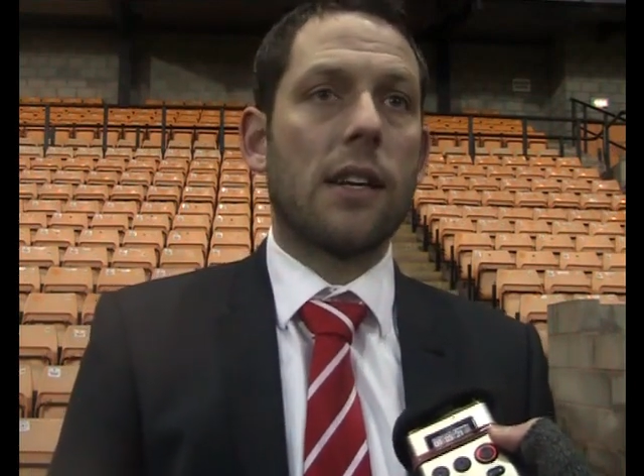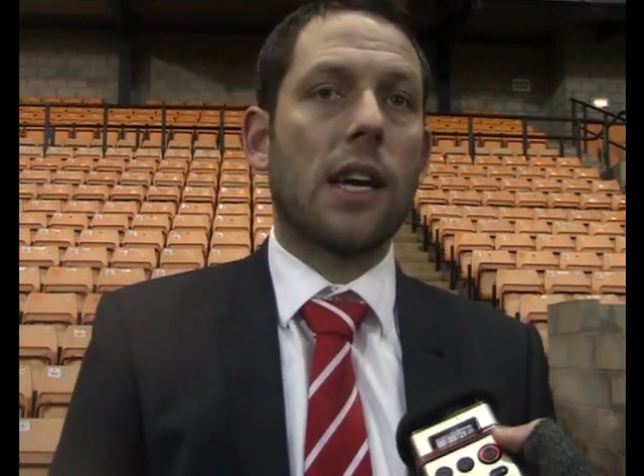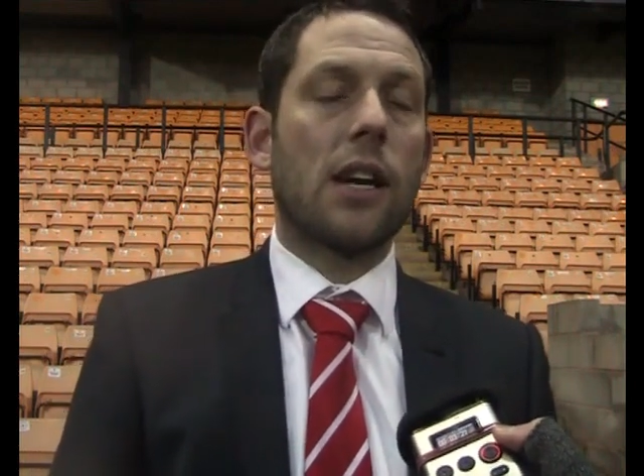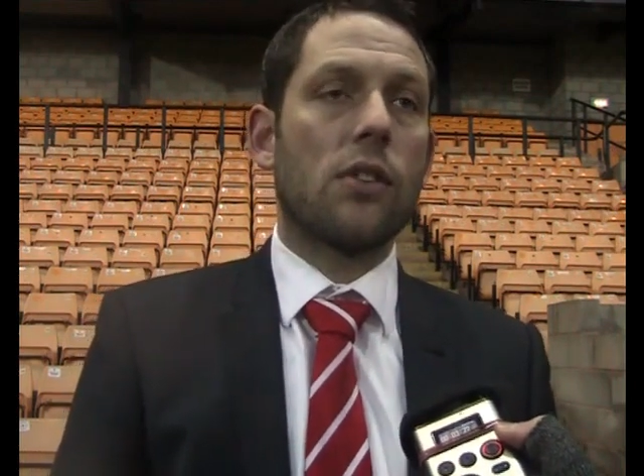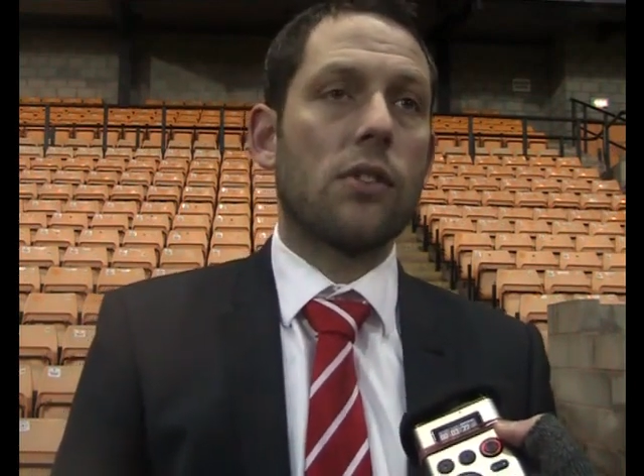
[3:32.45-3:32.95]

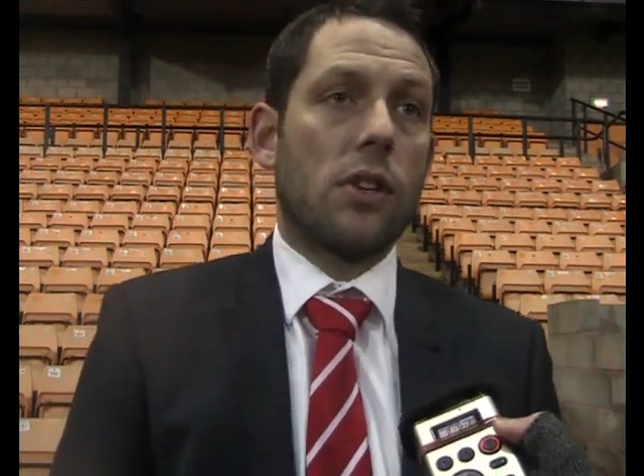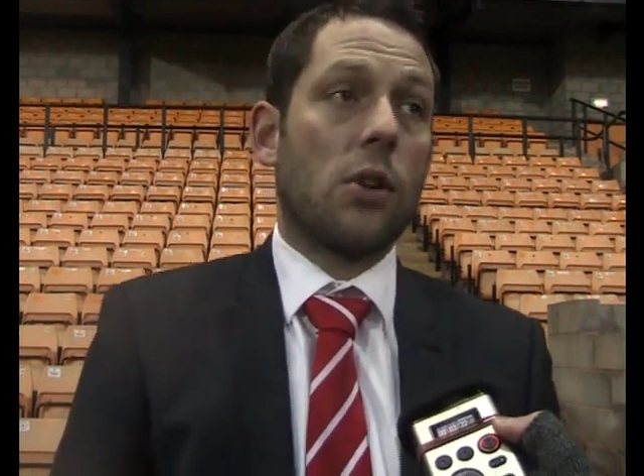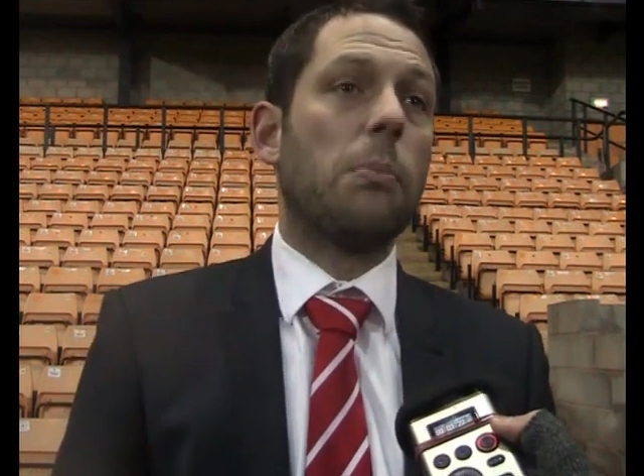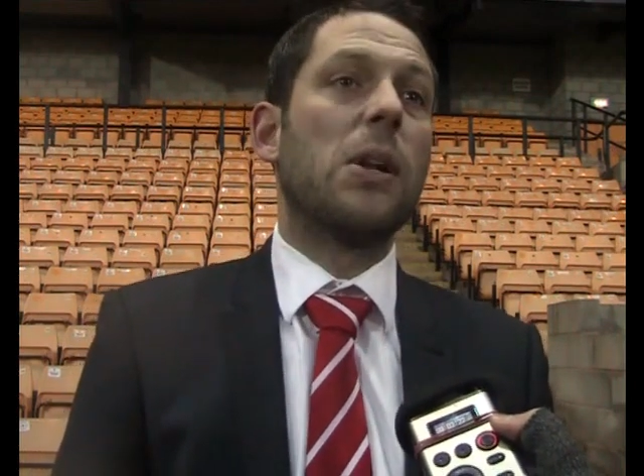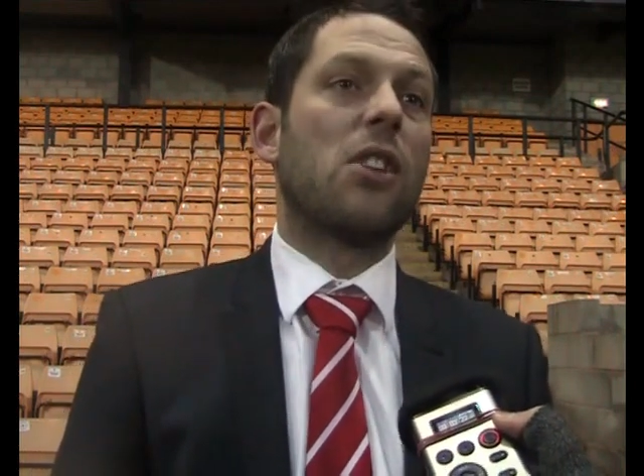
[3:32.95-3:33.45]
and get a good you
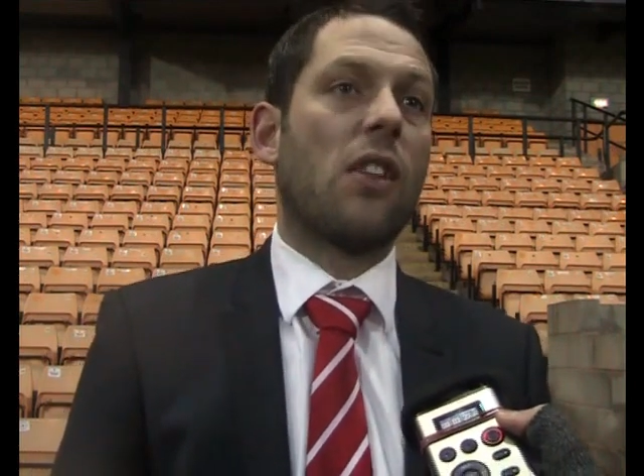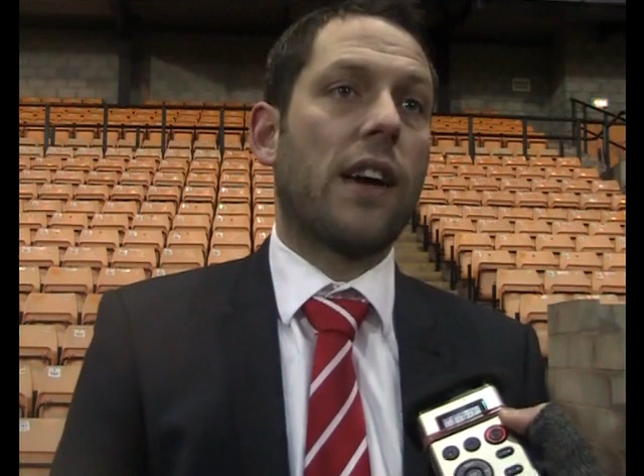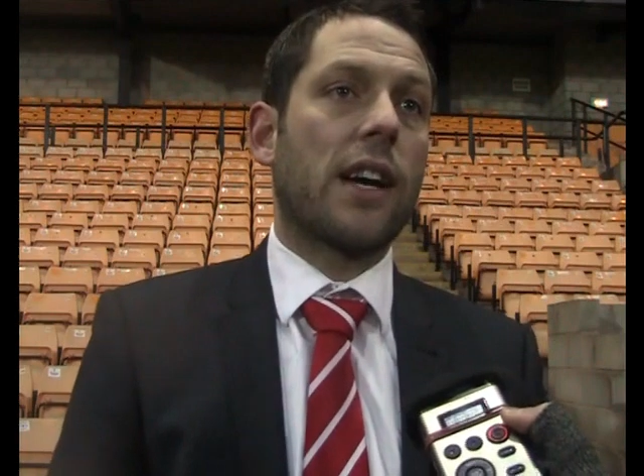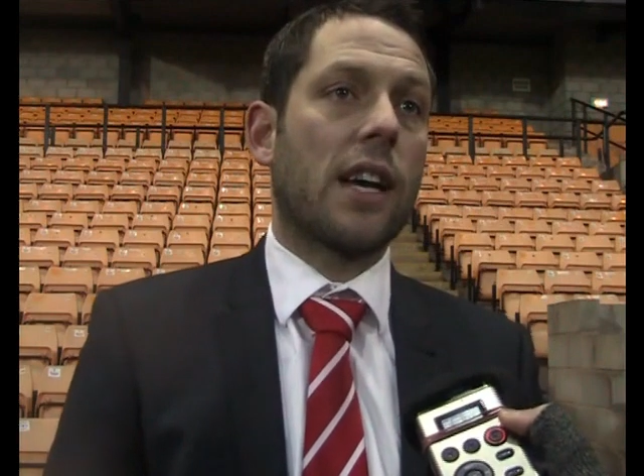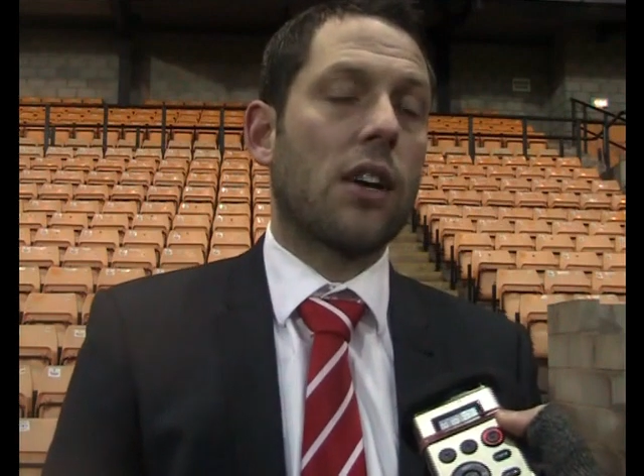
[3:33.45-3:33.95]
know build on
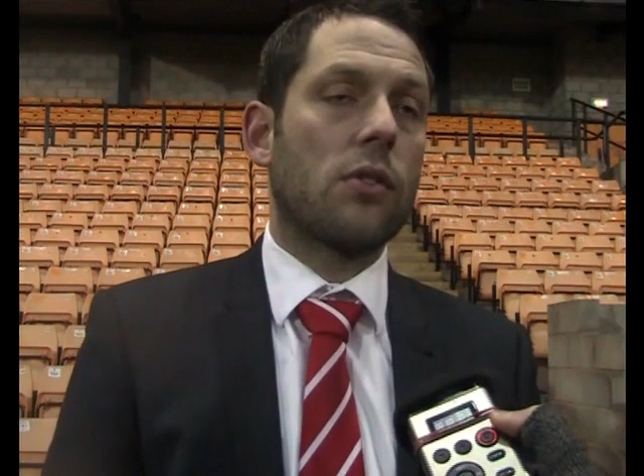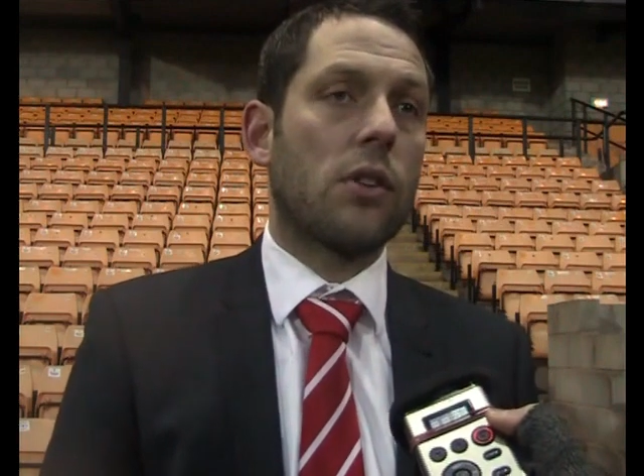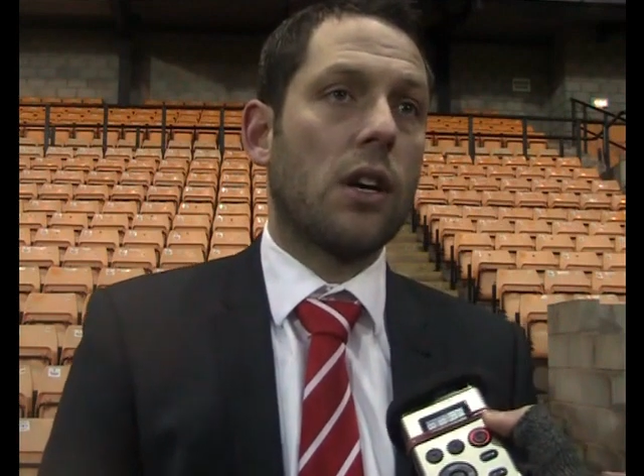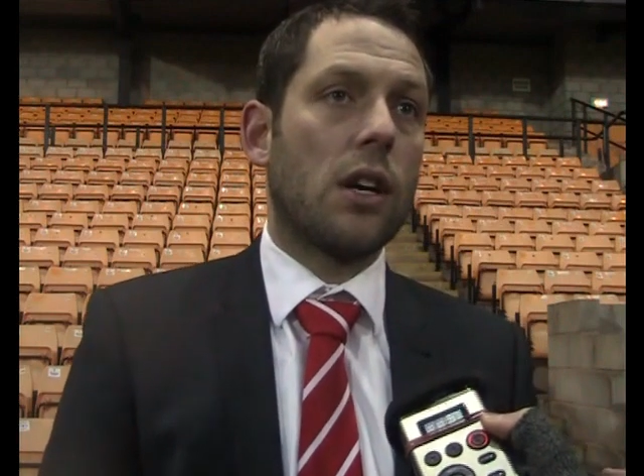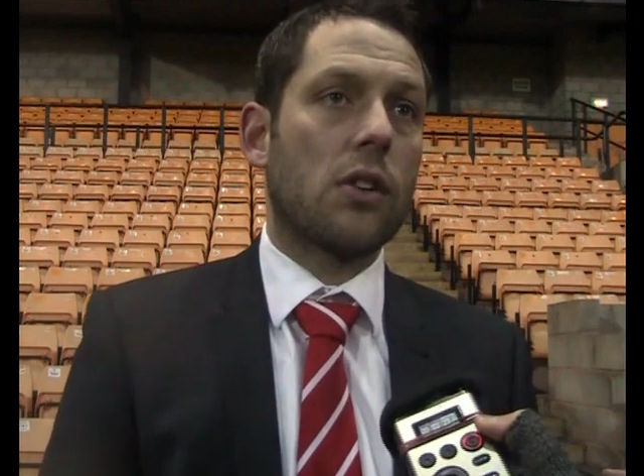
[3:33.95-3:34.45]
that and get a
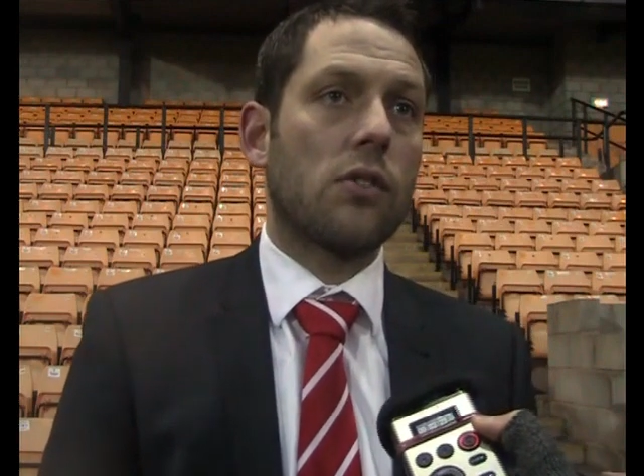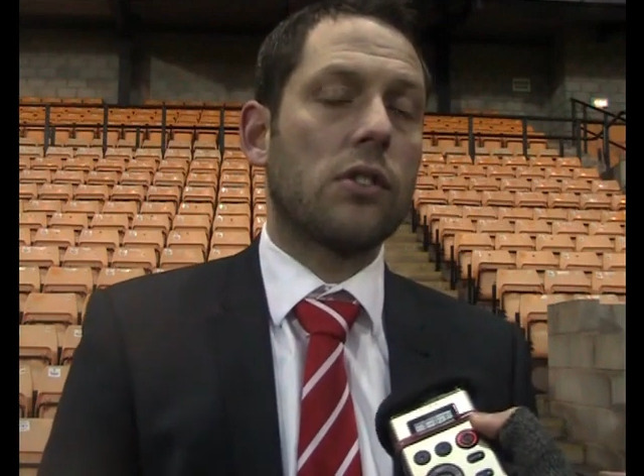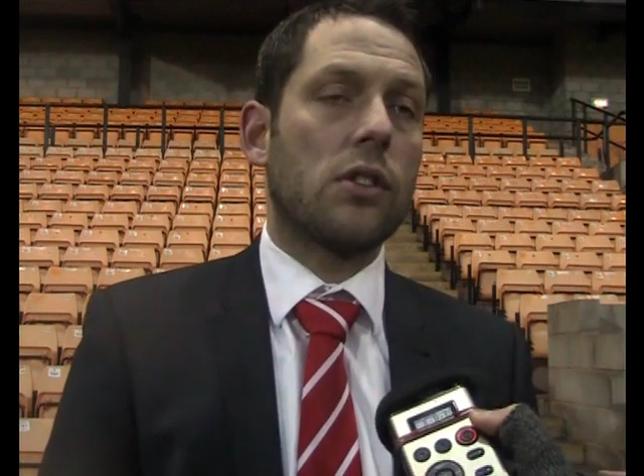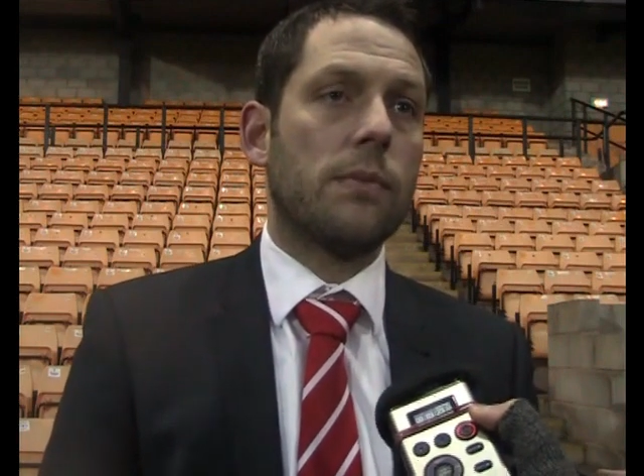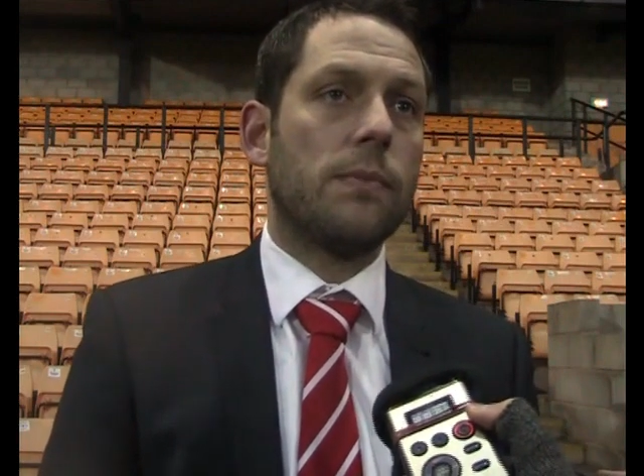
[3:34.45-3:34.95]
good uh, good
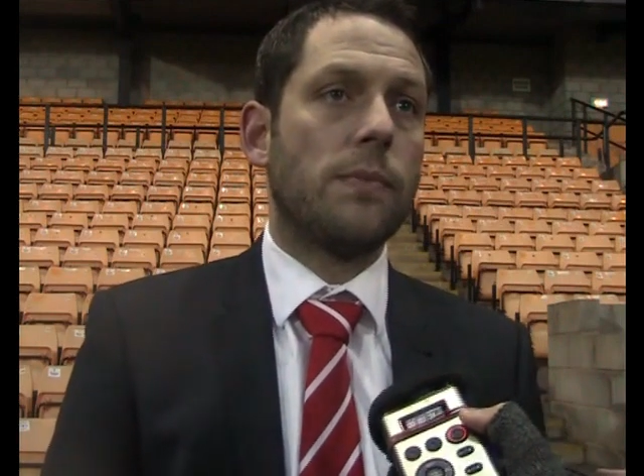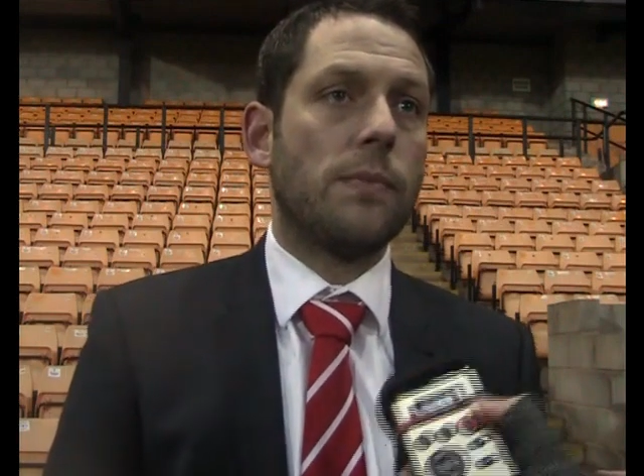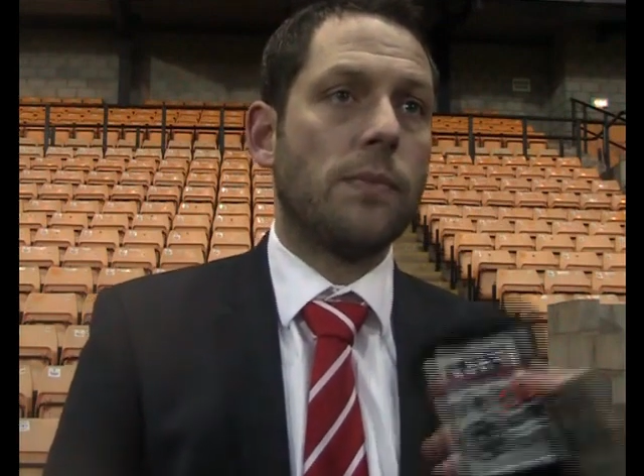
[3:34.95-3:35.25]
result.